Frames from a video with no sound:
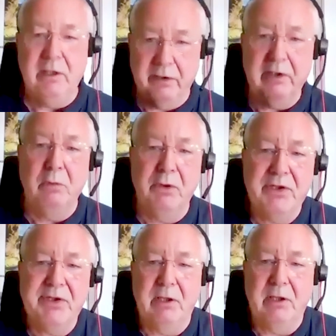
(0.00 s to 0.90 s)
And they'd want
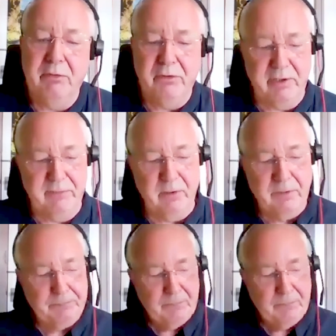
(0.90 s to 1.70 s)
the soul retrieval.